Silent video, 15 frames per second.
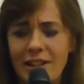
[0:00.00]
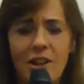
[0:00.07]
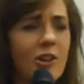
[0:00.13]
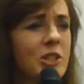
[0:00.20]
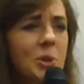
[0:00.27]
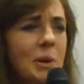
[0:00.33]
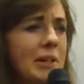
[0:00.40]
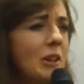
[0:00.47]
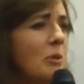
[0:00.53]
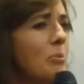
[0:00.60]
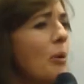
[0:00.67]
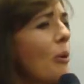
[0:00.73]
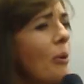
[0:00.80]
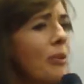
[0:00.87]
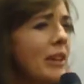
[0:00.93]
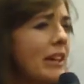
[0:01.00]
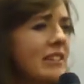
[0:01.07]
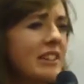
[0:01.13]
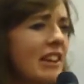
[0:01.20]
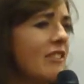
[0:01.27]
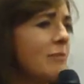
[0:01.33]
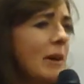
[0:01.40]
and also I don't pull
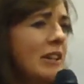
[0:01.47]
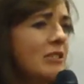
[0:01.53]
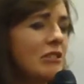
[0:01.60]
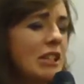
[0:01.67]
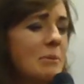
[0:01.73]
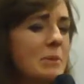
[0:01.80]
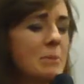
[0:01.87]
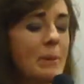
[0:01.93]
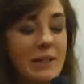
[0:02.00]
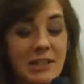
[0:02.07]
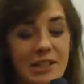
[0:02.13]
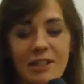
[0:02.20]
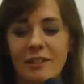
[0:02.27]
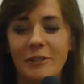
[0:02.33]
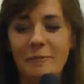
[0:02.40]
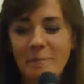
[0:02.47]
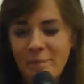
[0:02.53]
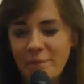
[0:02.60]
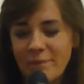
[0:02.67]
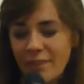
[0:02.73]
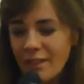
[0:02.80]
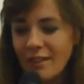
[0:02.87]
things out of my dreams, but still,
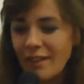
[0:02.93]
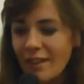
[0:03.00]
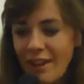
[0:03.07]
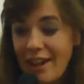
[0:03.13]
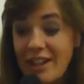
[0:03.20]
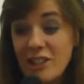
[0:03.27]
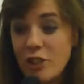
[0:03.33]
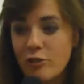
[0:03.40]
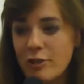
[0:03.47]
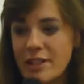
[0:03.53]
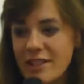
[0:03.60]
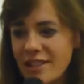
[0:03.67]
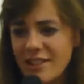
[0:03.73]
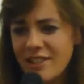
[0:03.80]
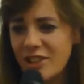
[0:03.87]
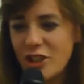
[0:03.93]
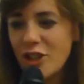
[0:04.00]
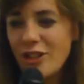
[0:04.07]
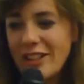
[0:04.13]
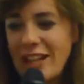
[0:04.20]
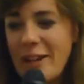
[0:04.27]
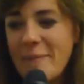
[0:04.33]
I had good reasons,
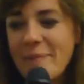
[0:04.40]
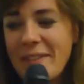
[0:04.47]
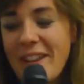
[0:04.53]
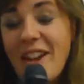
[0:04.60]
surely.